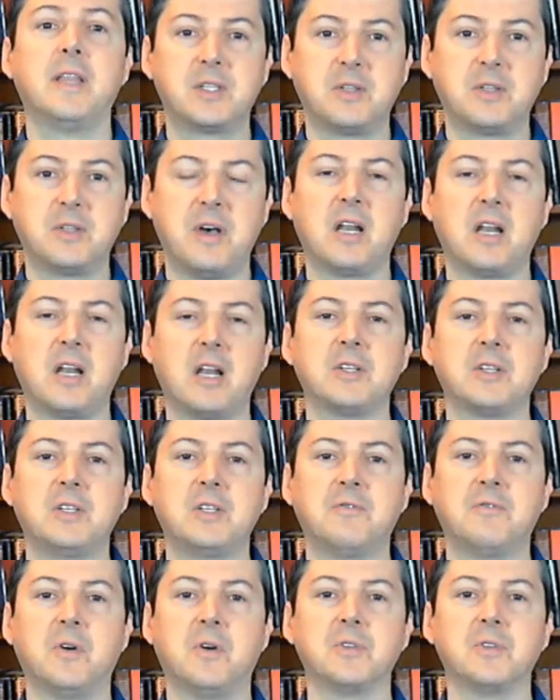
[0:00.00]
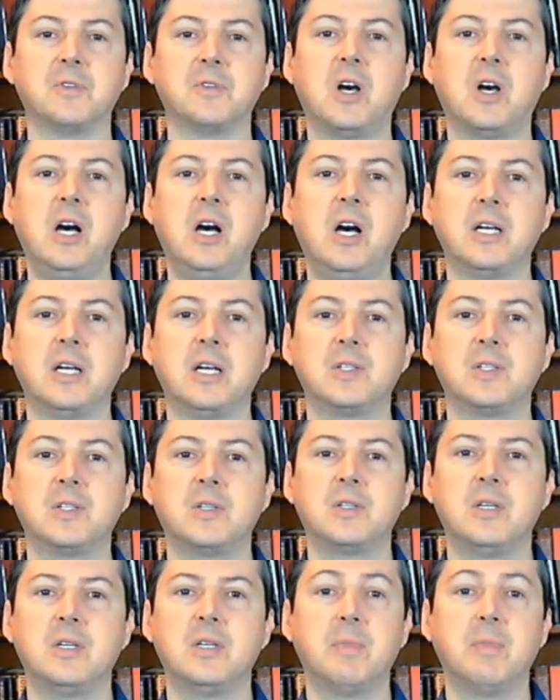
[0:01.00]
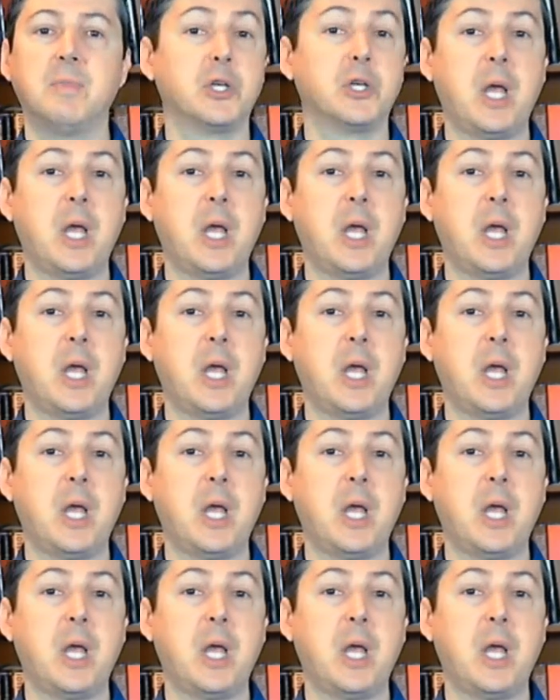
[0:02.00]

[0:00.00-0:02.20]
that is the fallacy of false cause,